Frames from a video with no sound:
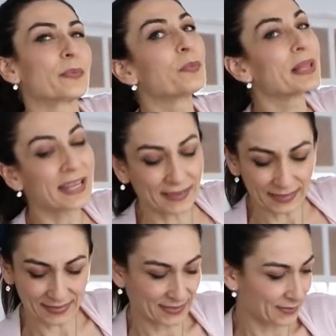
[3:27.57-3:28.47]

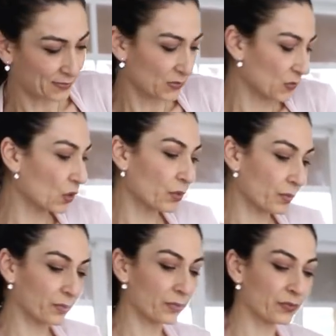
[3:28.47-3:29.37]
blender.
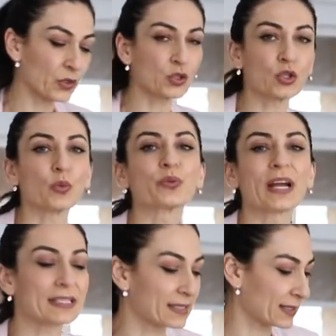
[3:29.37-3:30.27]
No,
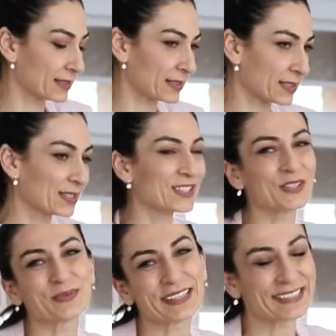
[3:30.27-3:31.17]
processor. No,
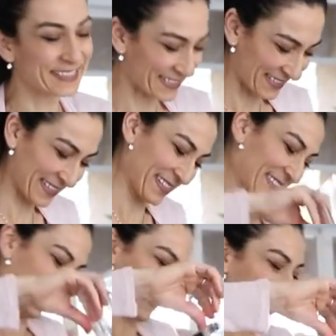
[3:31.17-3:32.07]
blender.
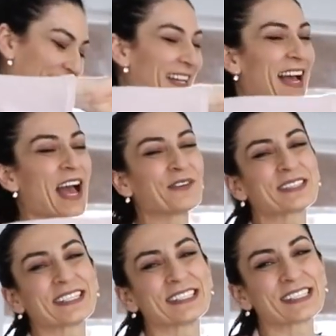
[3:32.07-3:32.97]
I was
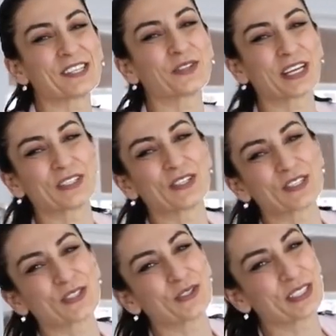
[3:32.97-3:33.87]
gonna say you can
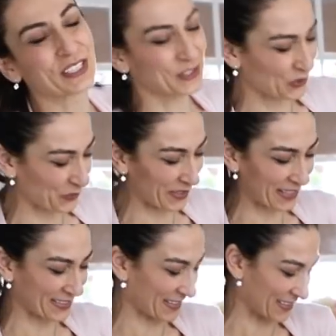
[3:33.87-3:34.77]
also do it in your
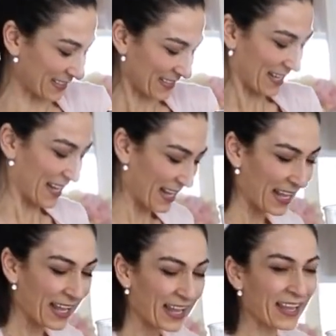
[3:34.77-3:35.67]
processor.
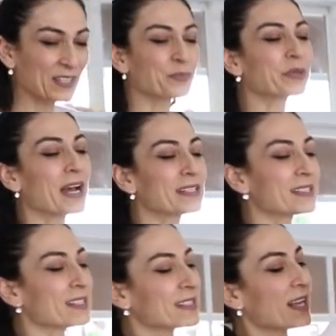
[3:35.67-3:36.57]
And
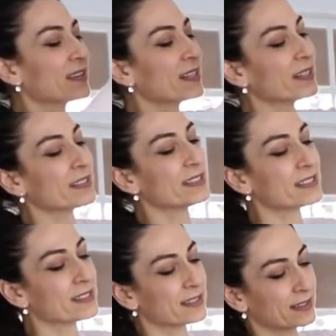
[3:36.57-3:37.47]
process until
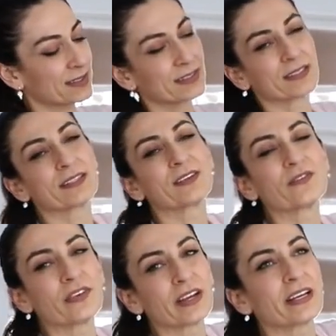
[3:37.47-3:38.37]
it's
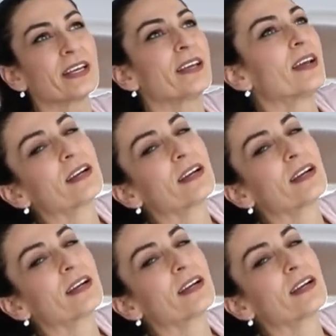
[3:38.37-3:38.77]
very